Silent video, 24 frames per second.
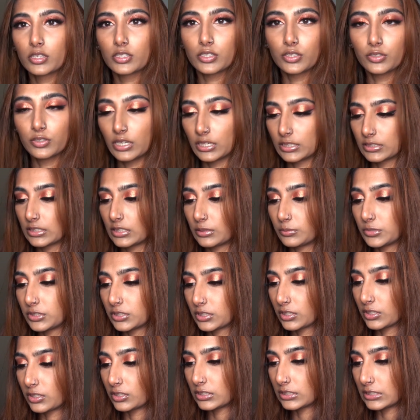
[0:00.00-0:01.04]
So next I'm just
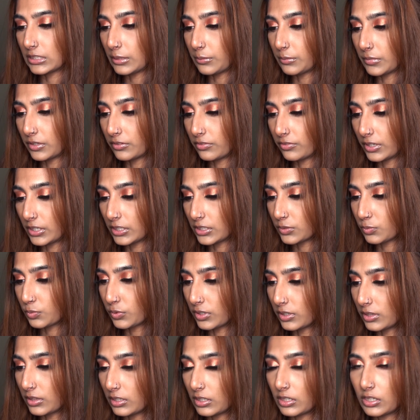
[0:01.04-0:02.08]
going to set my face
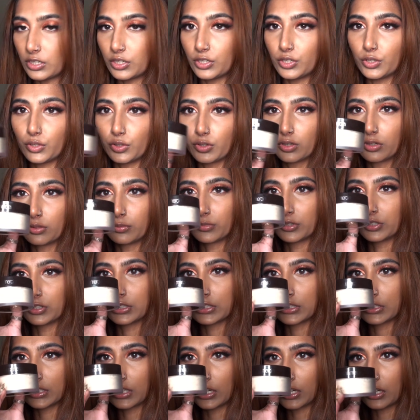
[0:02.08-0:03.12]
with the Laura
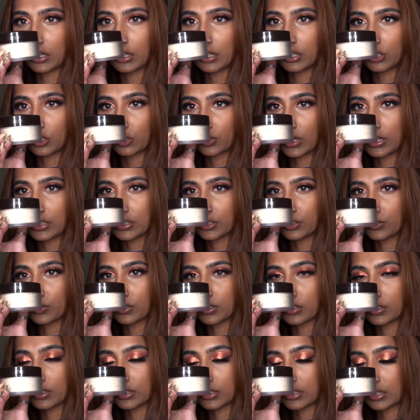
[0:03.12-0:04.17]
Mercier
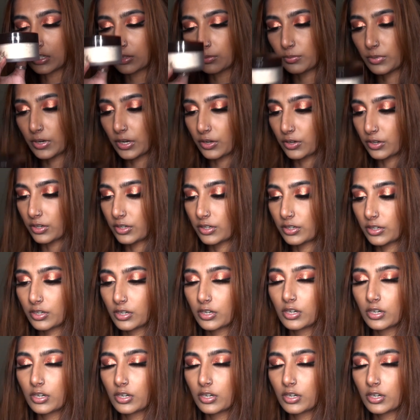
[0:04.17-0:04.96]
Translucent Setting Powder.